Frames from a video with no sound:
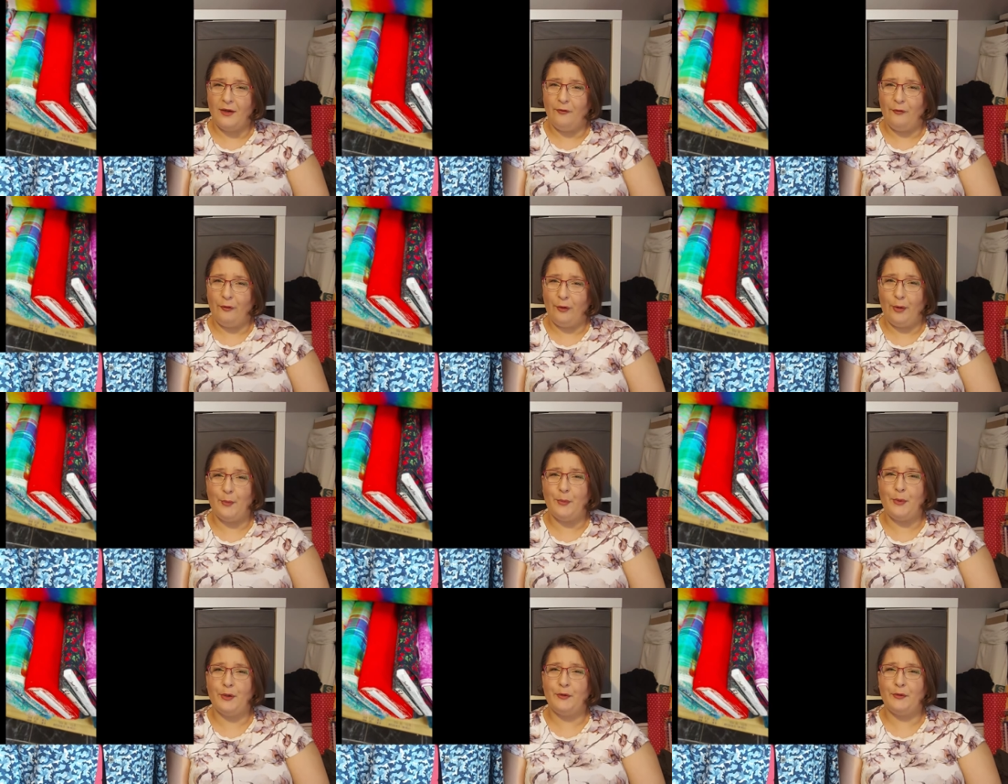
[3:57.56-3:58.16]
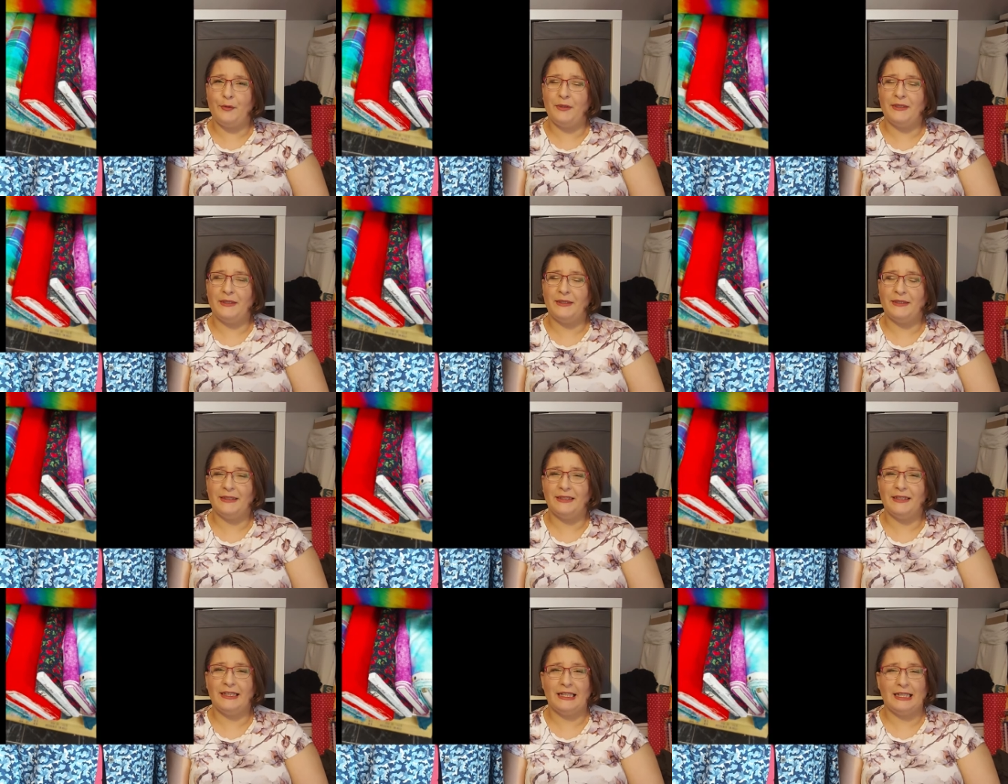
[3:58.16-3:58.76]
FOMO
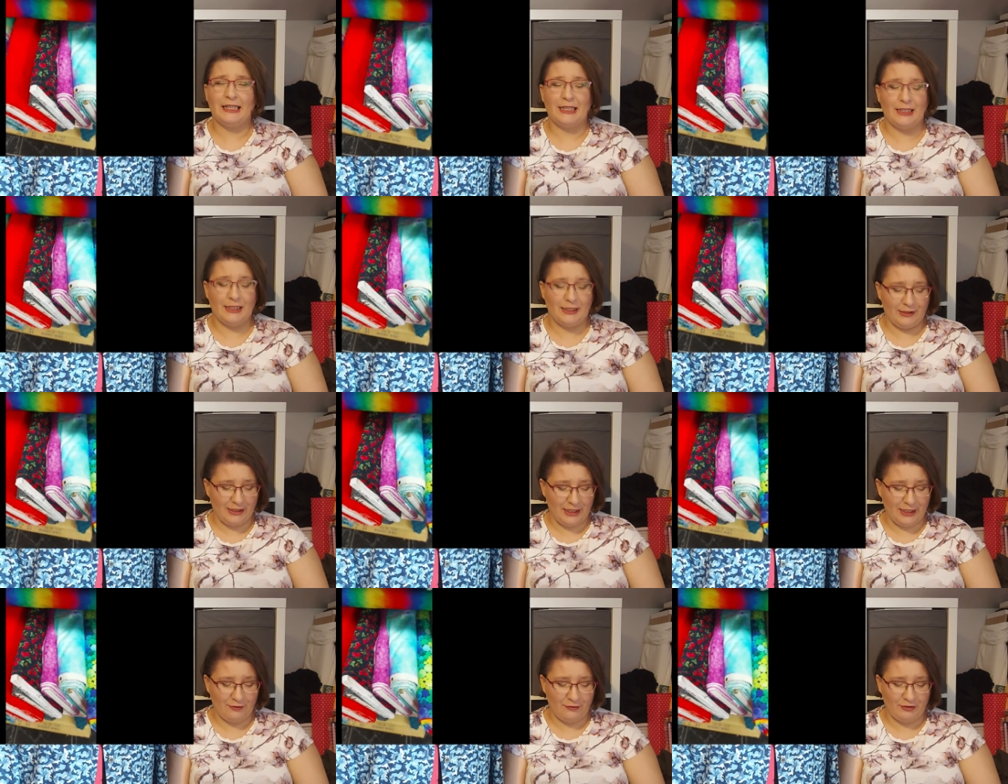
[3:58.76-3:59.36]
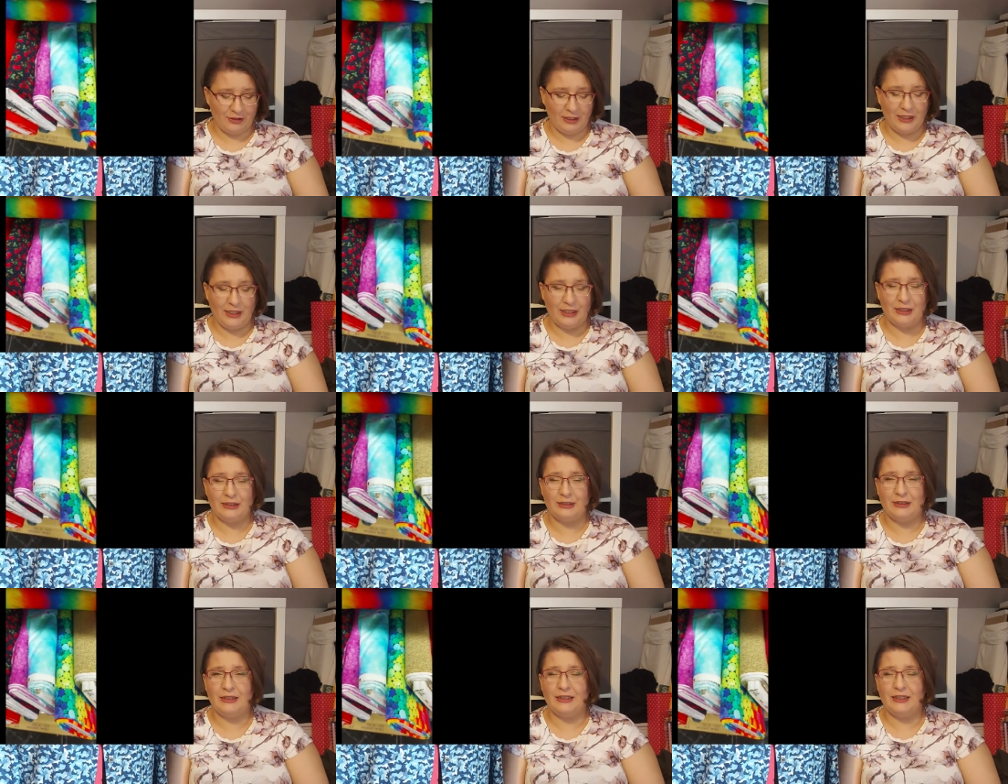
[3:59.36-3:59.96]
in that
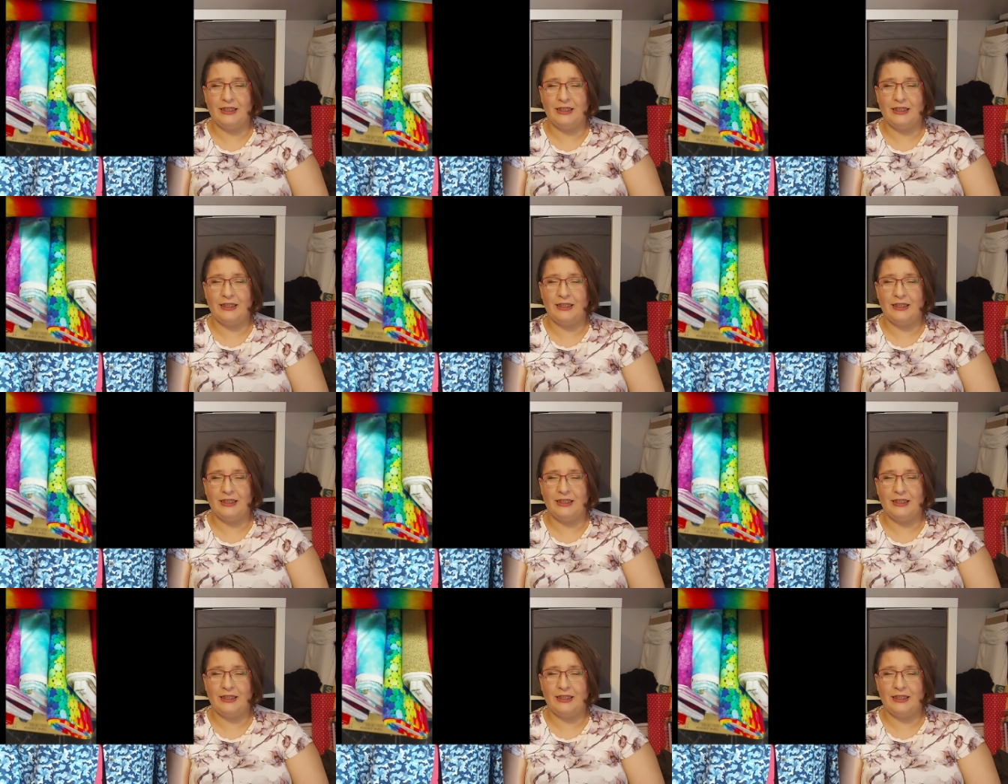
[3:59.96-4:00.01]
regard.